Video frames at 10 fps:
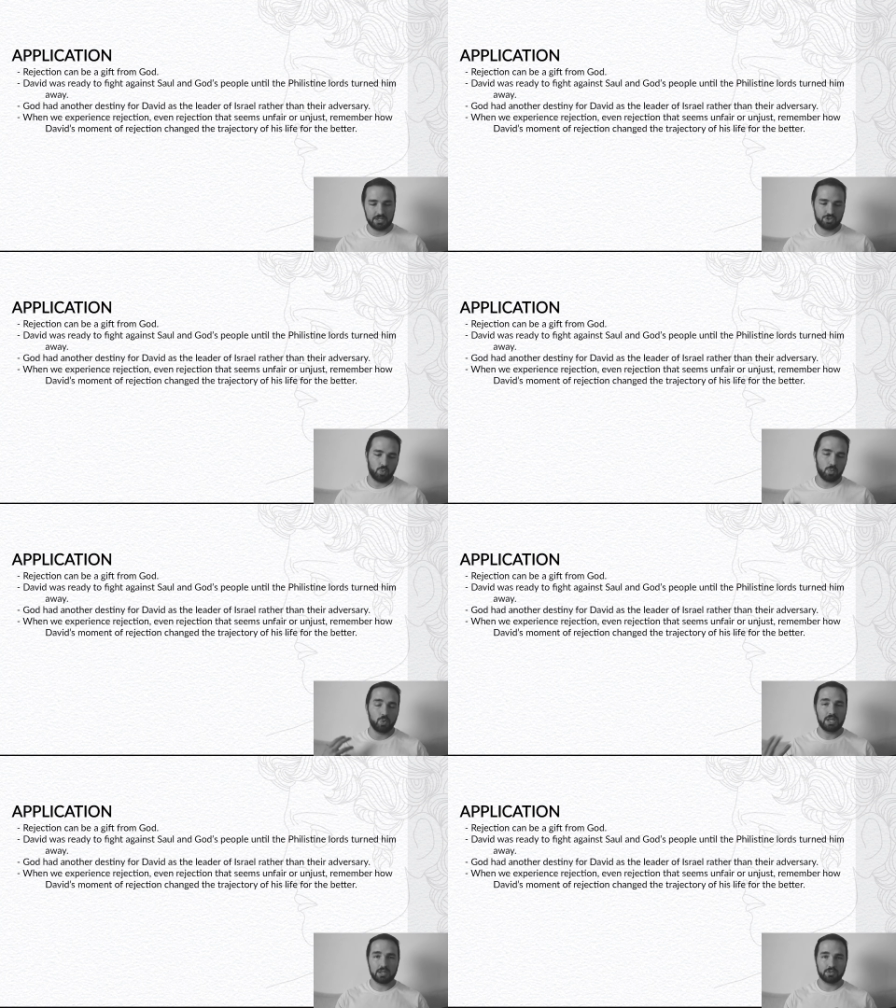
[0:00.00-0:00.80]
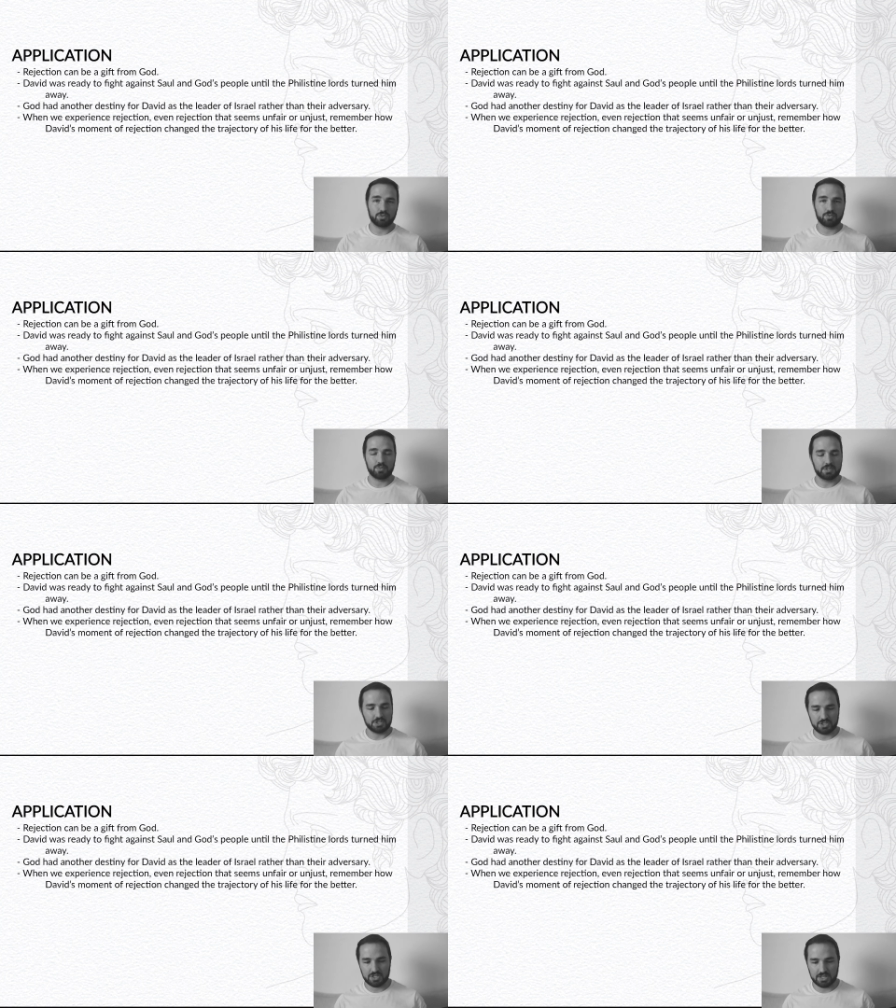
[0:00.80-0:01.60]
So, what we can learn from
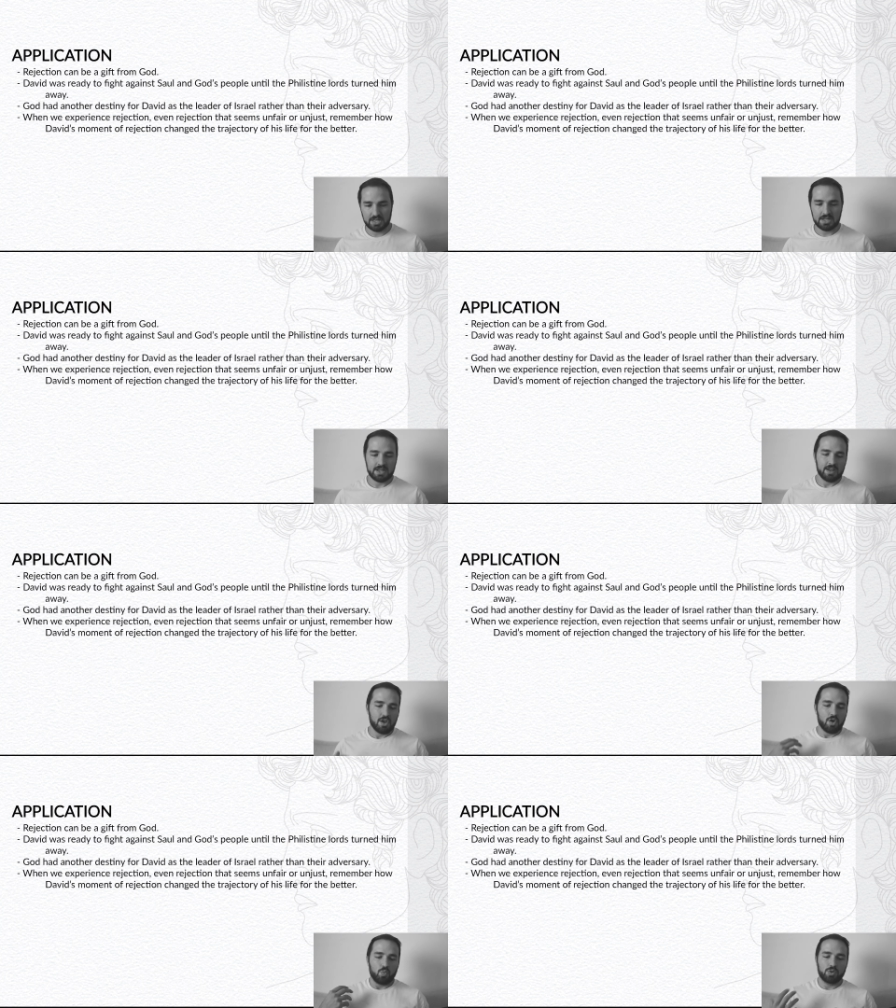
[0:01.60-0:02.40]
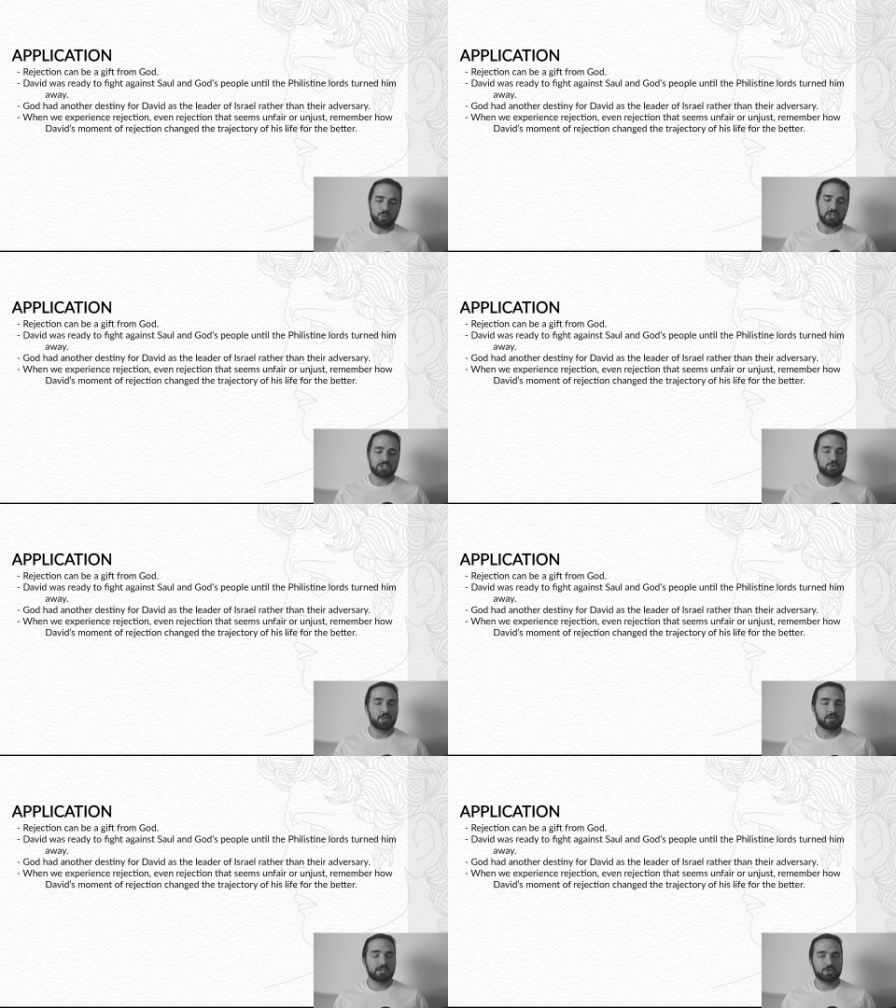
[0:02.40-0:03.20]
this is that when we
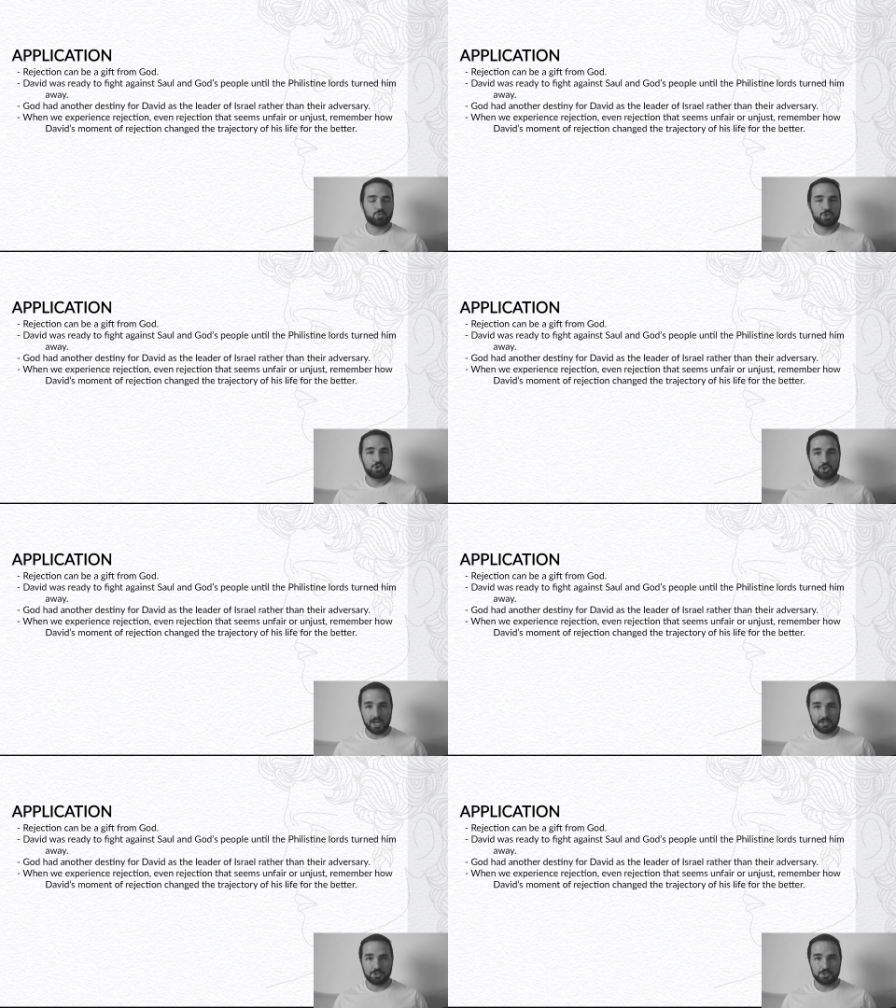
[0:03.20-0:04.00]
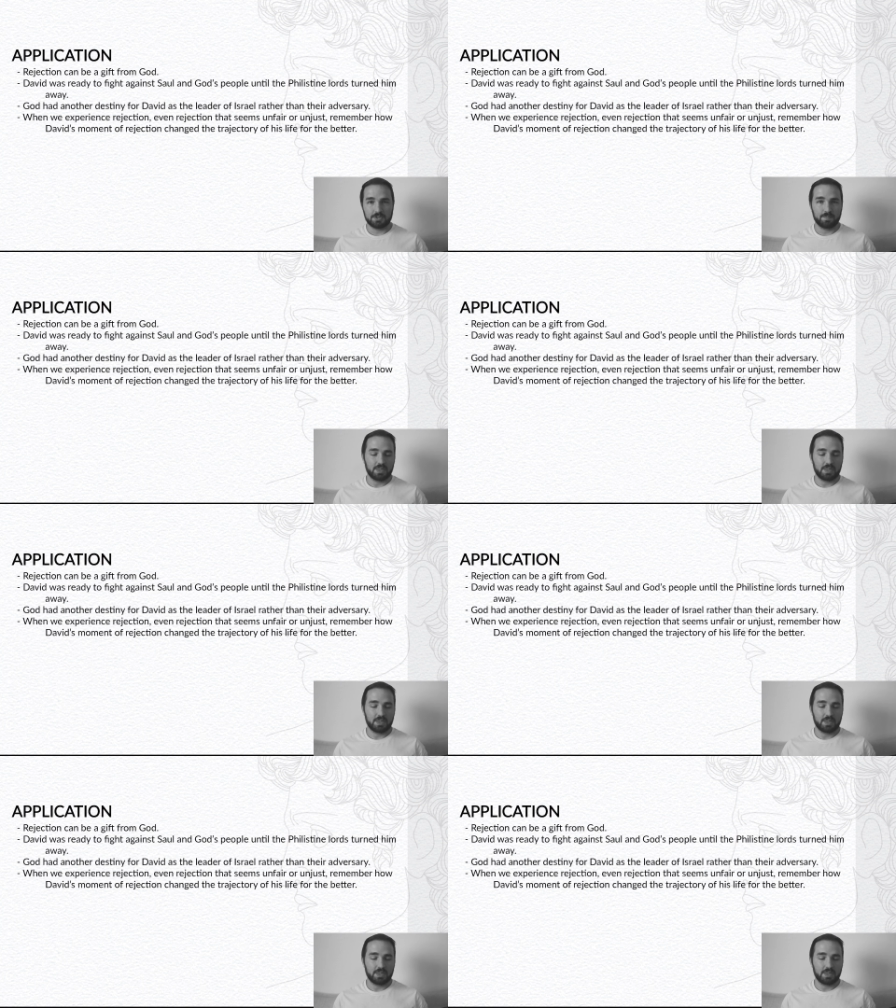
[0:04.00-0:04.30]
experience rejection,